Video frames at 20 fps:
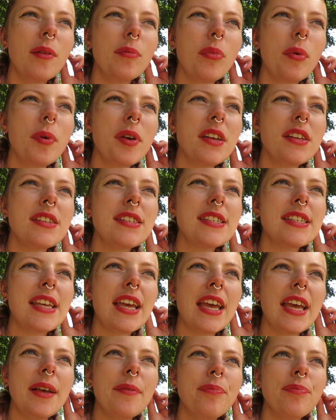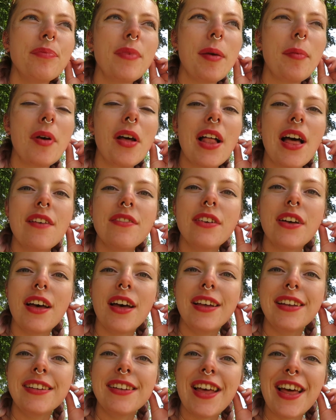But we're gonna see. Maybe I'll have
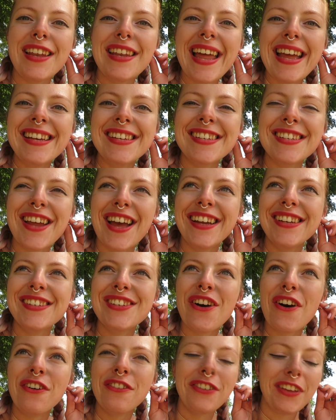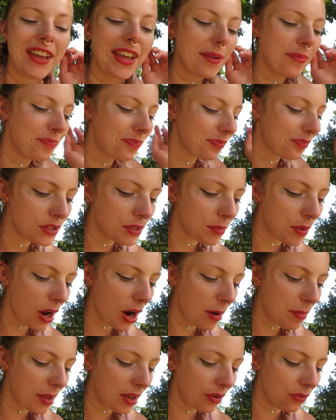a late night coffee. Got some
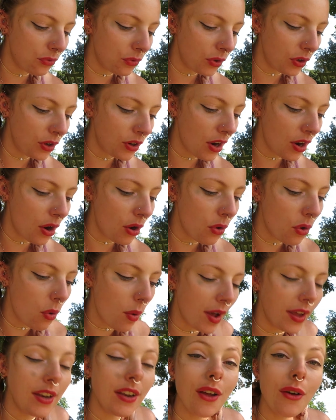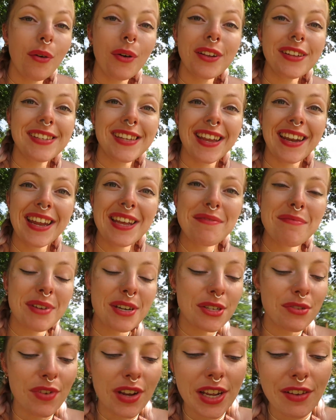Caribbean food. I don't quite know what's in it, but
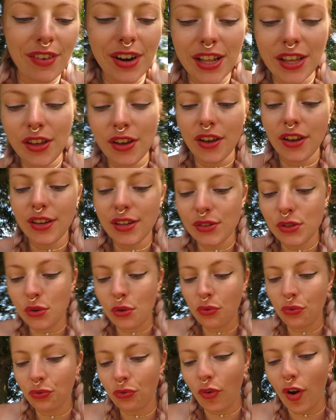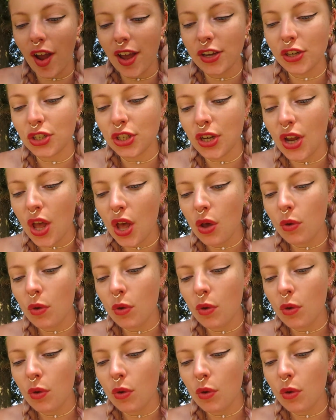it's really, really good. It's all fresh.